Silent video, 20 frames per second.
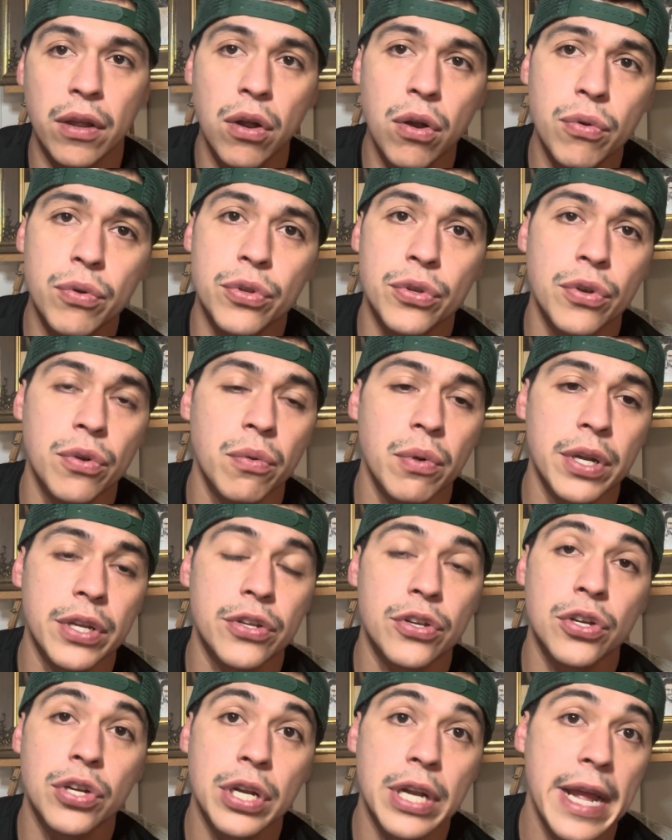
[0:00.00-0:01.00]
"Oh, you know what?
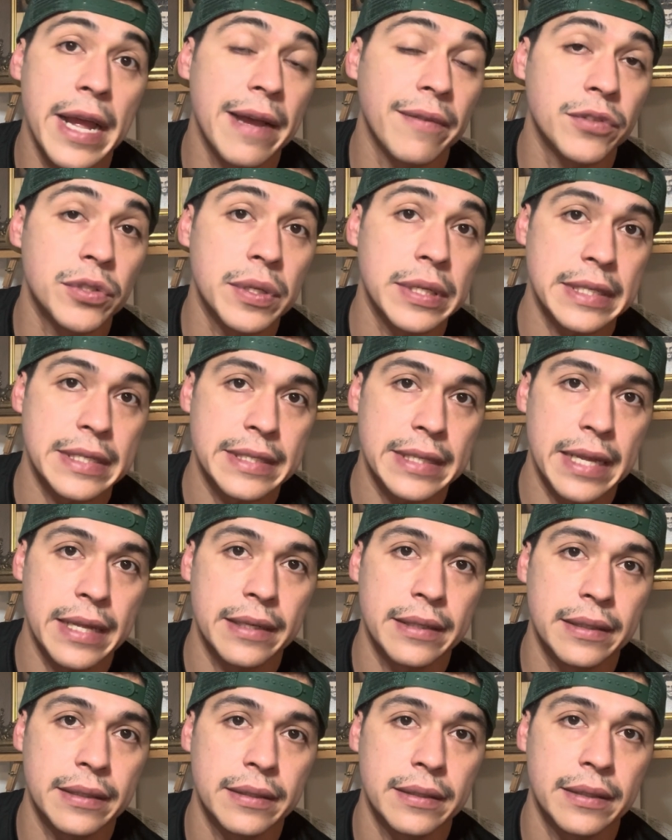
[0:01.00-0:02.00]
You're gonna have to
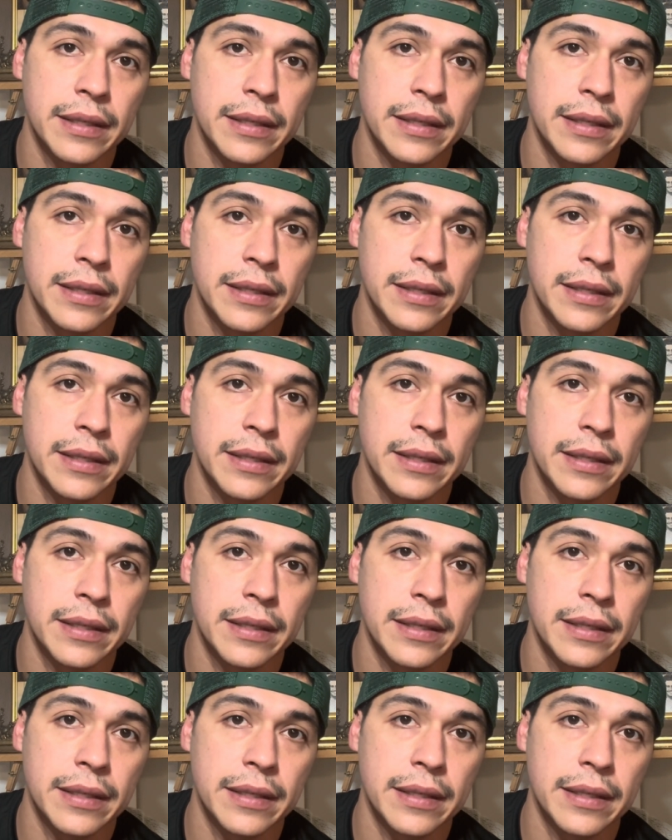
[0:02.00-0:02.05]
extend."